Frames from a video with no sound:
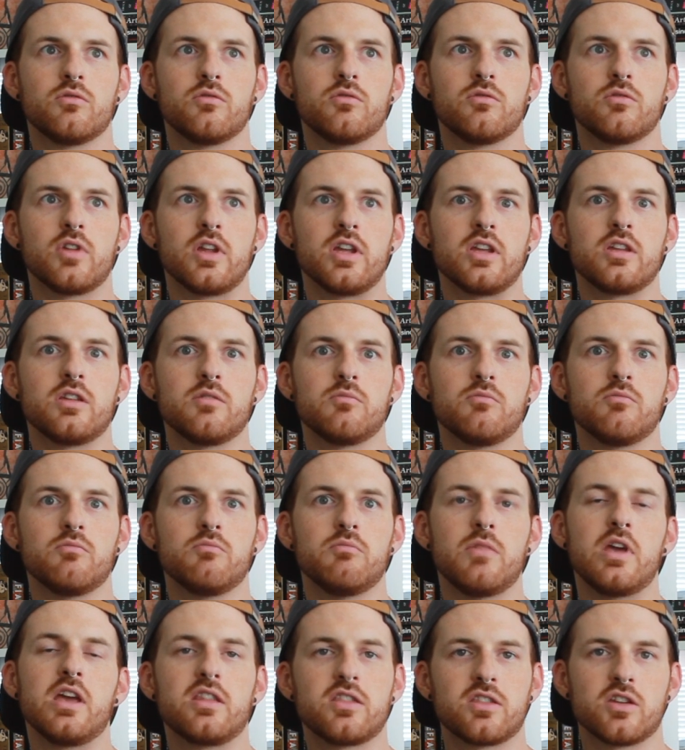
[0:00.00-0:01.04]
like
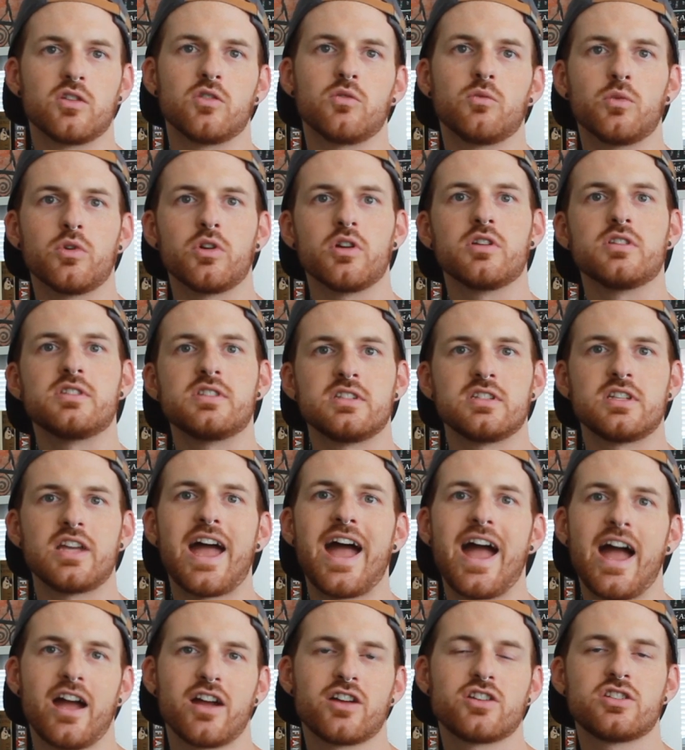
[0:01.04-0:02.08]
make their words into
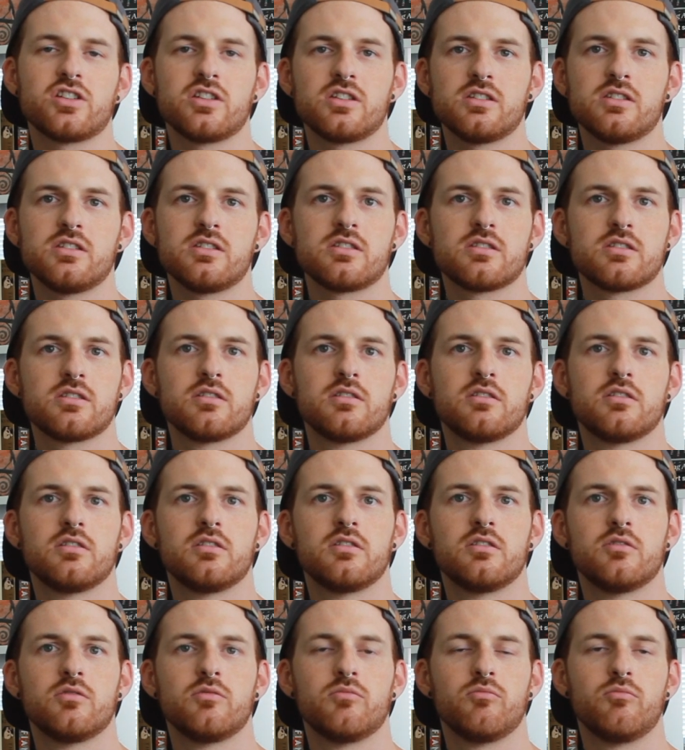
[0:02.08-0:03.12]
actions.
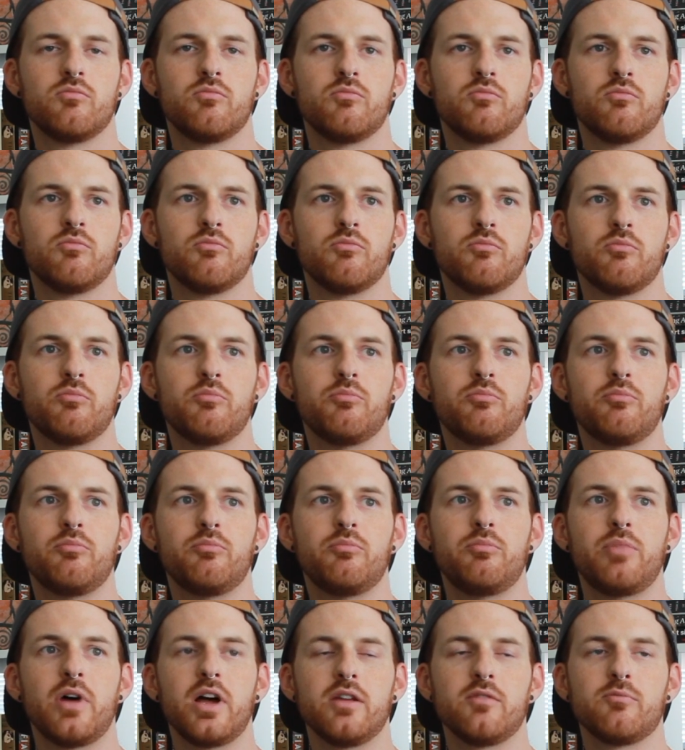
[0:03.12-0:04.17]

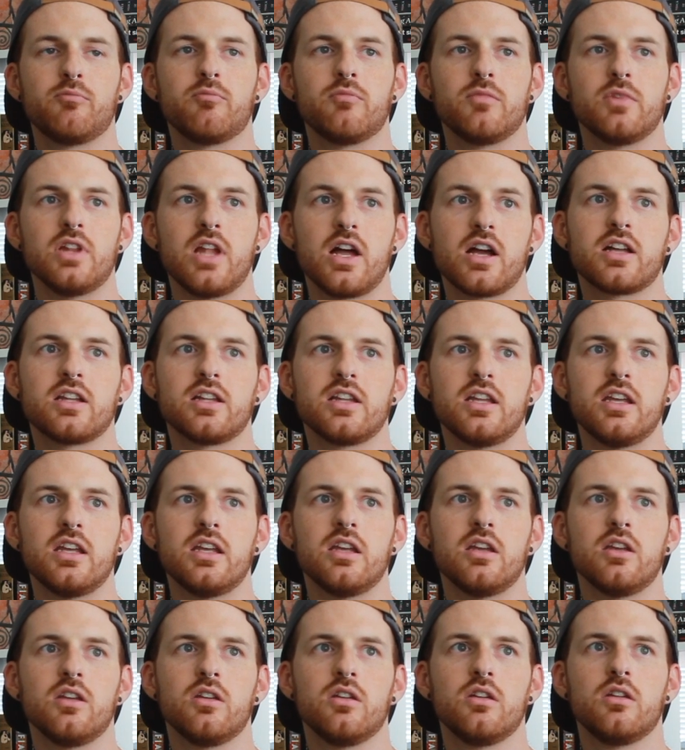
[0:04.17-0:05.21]
But
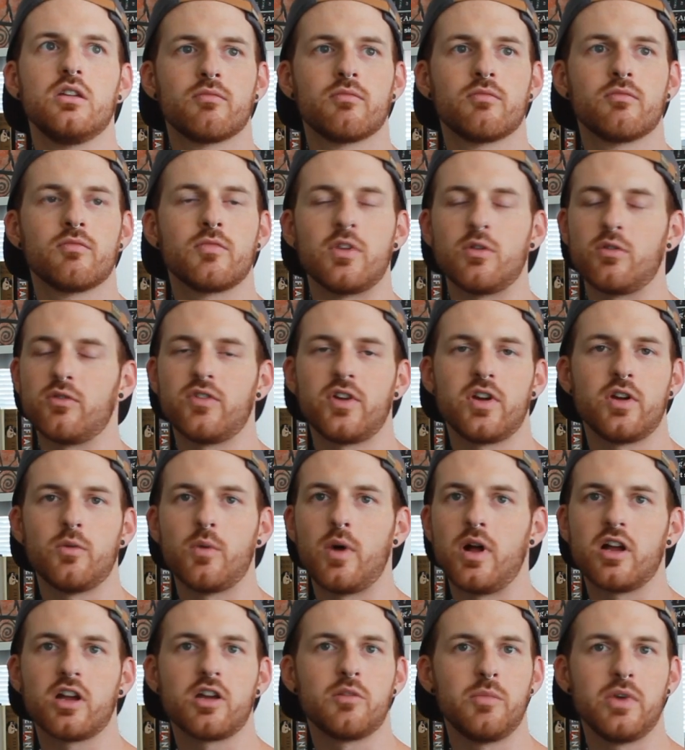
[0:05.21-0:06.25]
luckily they were very
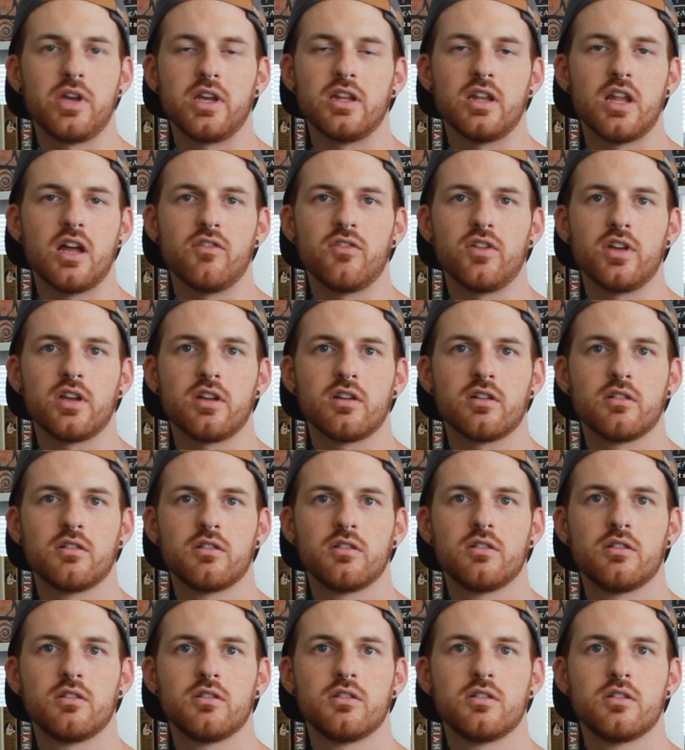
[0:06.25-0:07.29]
welcoming and loving,
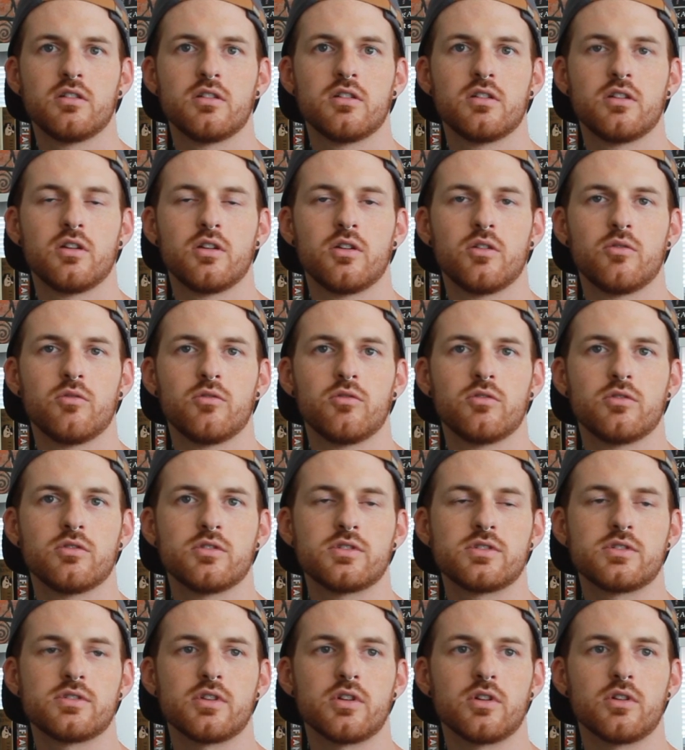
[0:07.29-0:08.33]

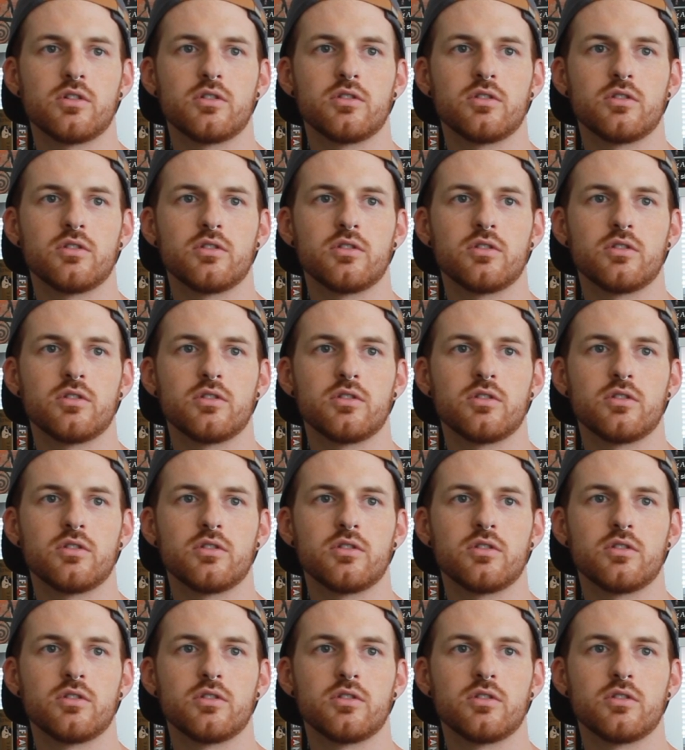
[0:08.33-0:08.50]
so